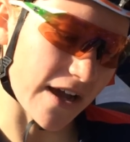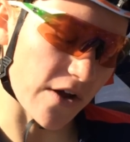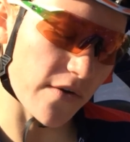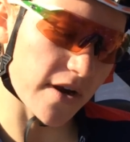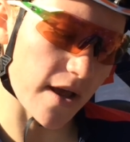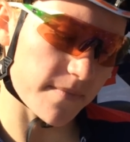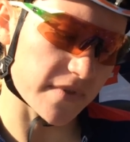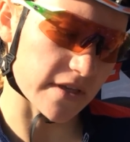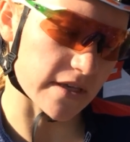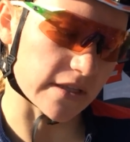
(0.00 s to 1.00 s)
going up
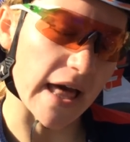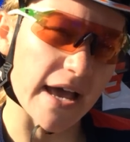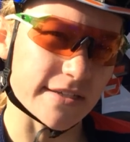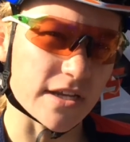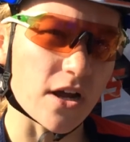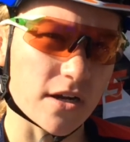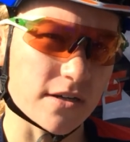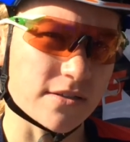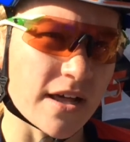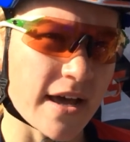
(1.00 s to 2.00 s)
the last
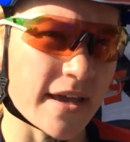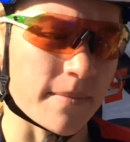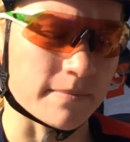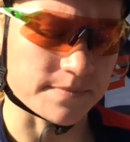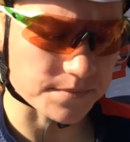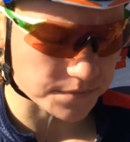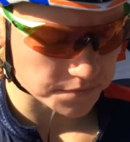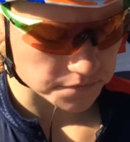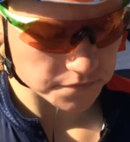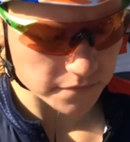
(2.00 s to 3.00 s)
hard climb,
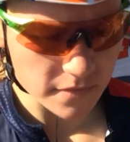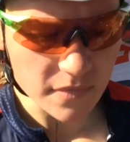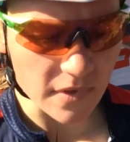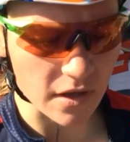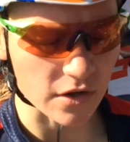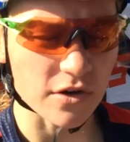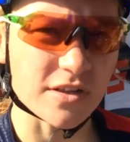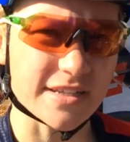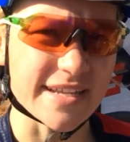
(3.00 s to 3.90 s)
a girl